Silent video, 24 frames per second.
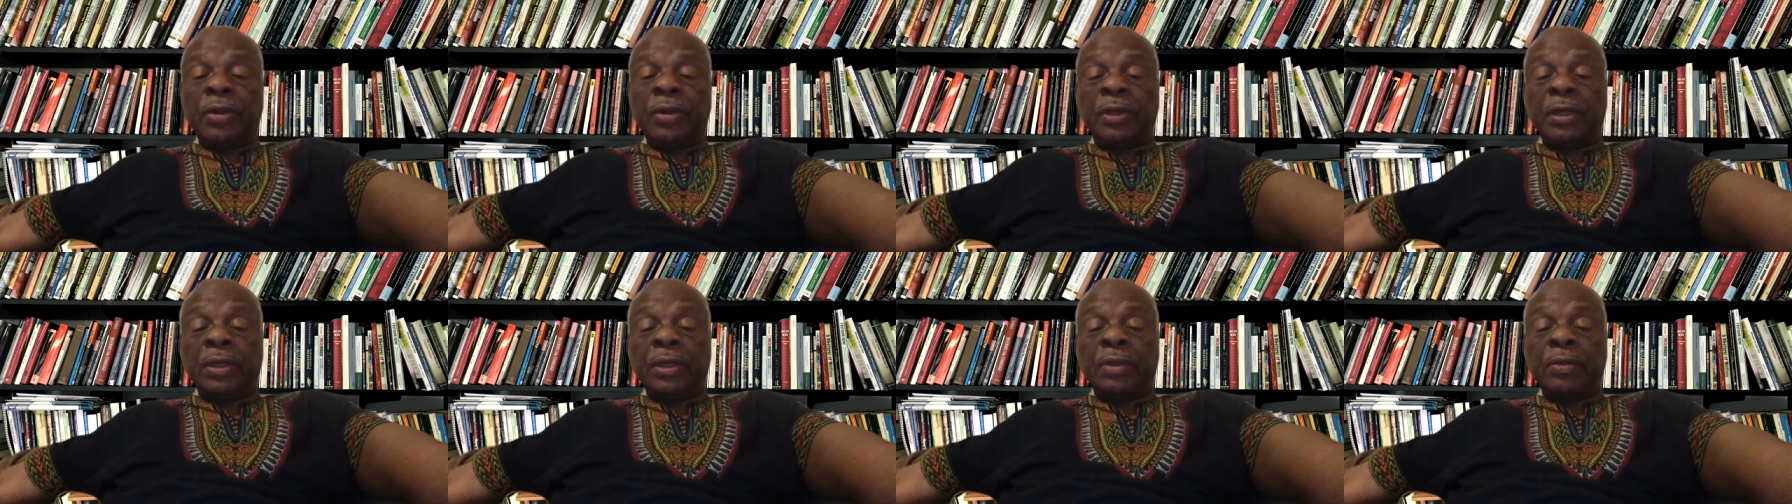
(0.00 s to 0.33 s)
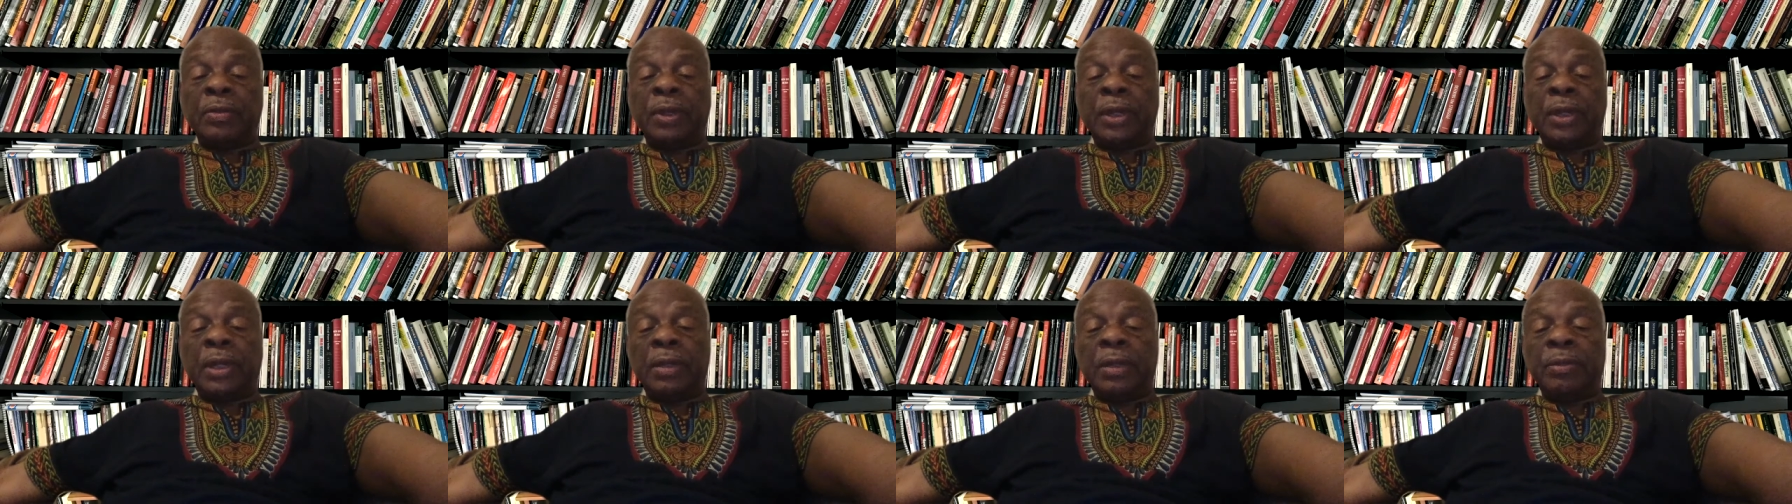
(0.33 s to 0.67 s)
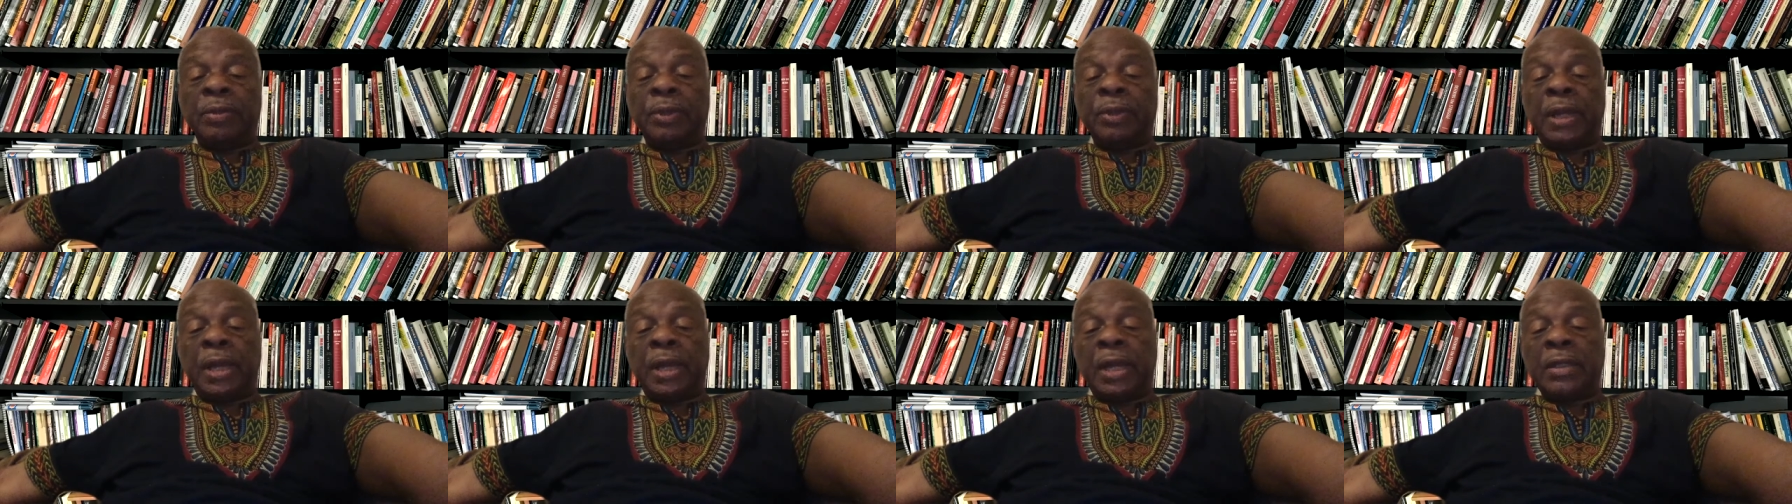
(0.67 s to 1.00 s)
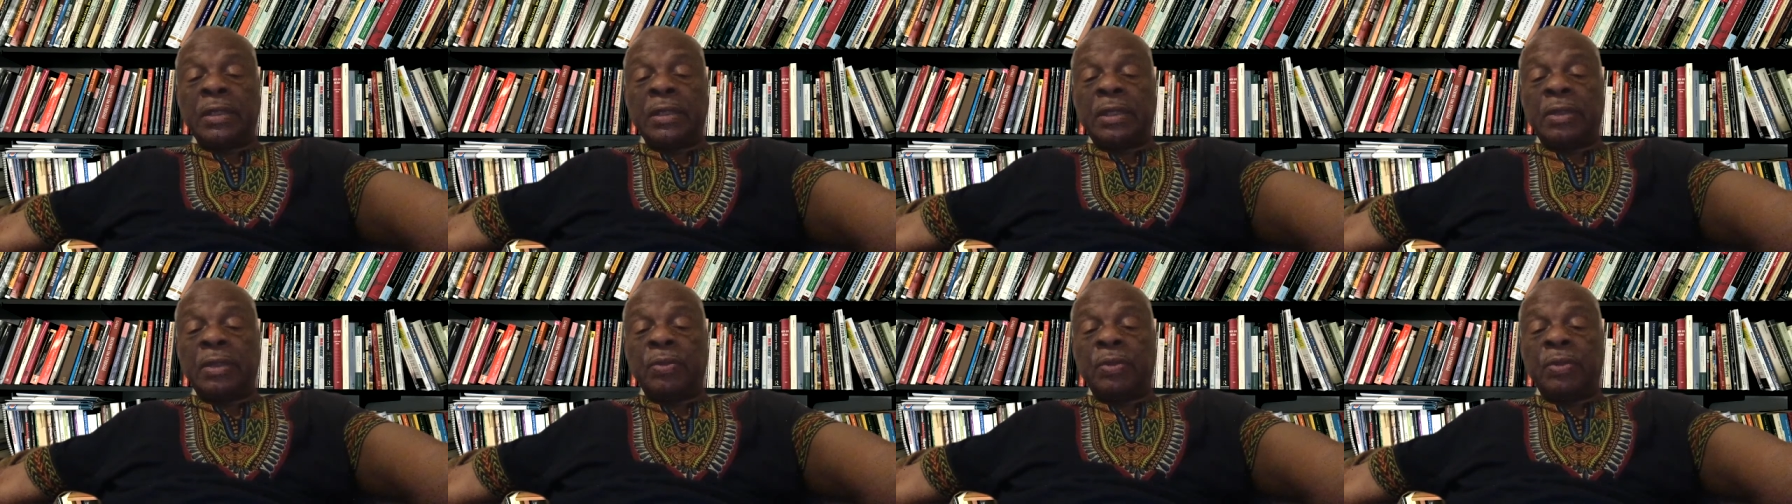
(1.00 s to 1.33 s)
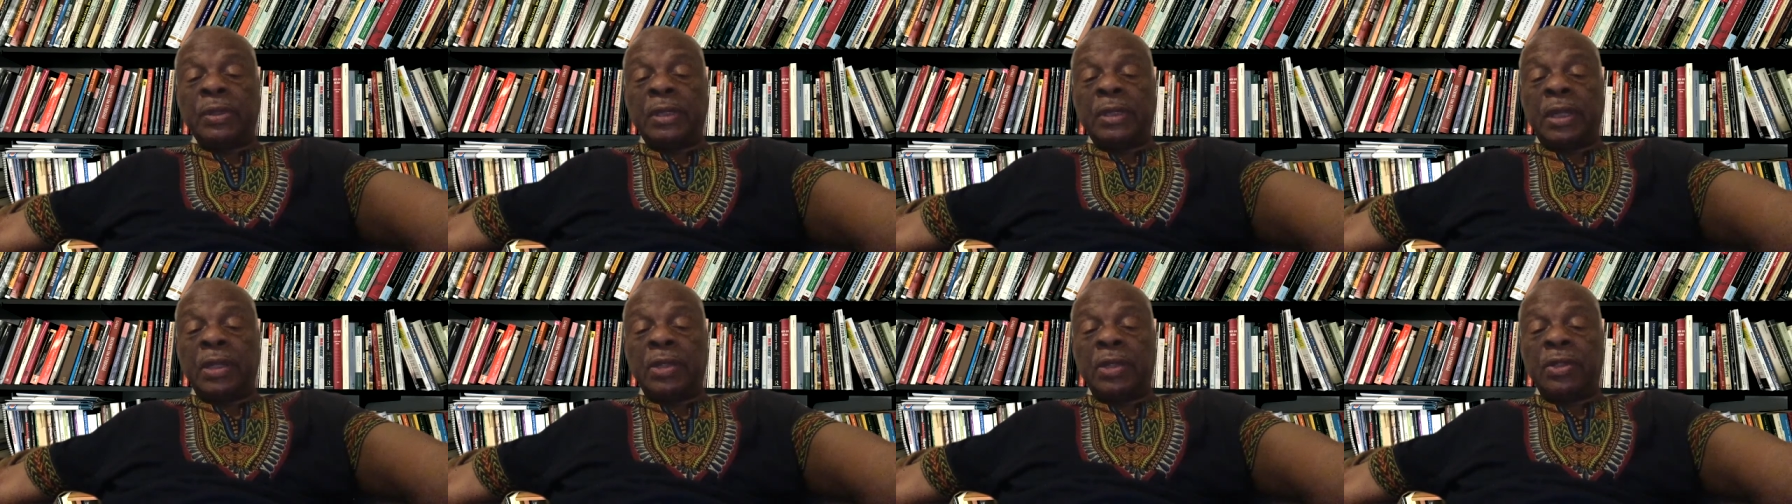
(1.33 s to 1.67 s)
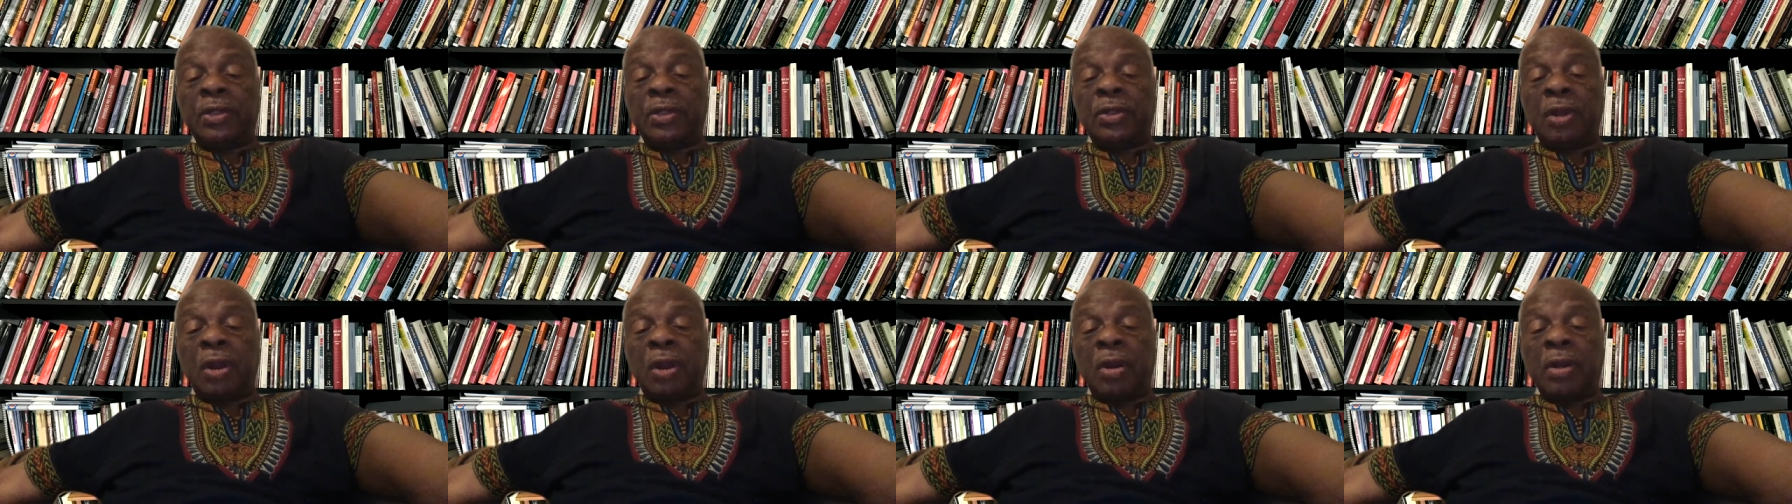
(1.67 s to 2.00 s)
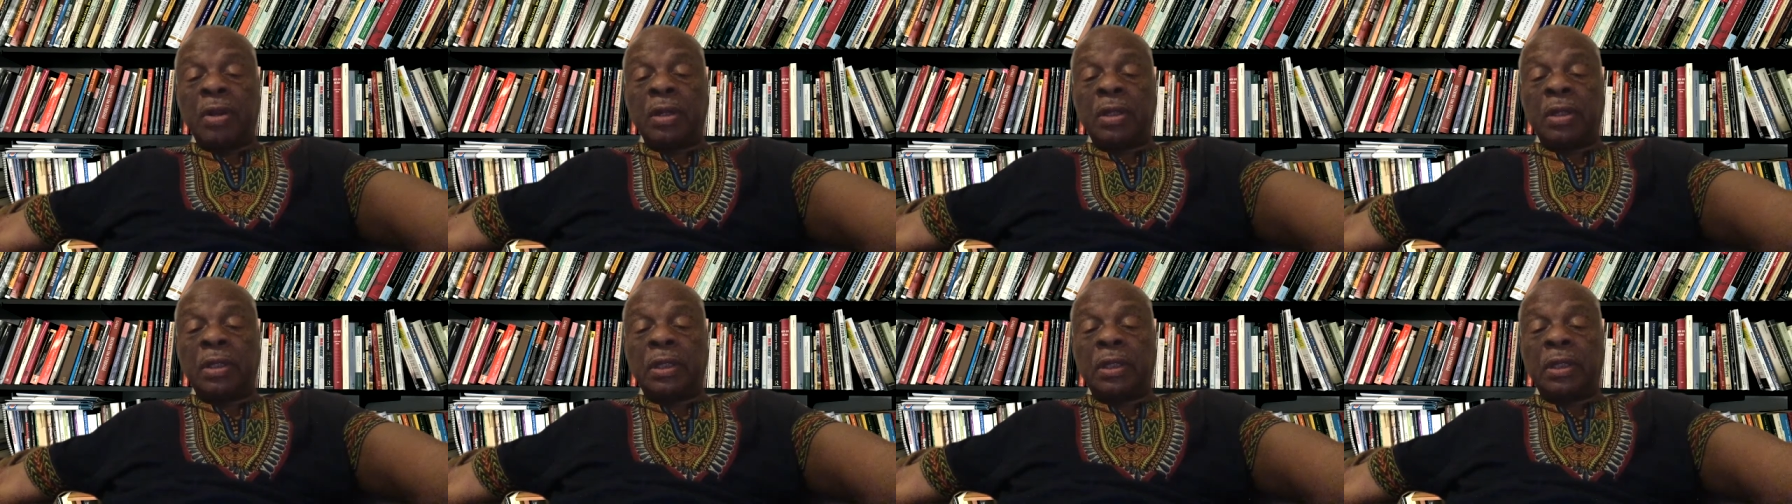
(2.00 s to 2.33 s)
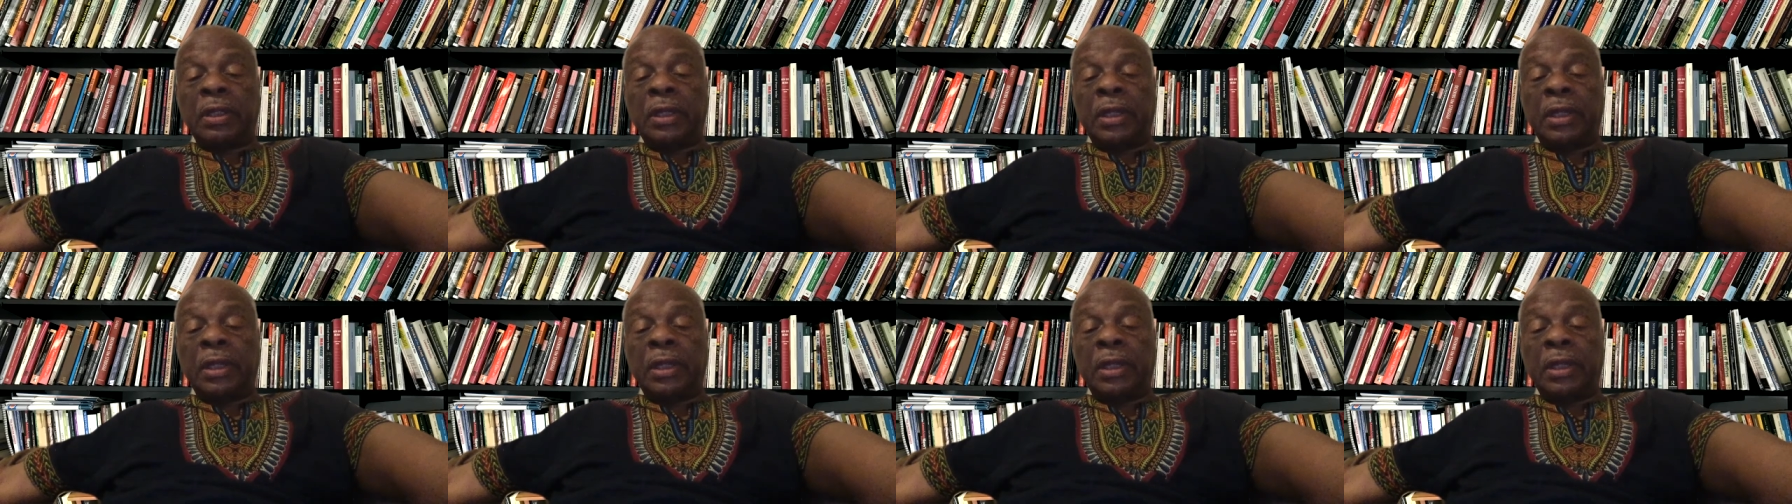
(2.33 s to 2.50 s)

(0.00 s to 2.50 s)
well, because it was a historically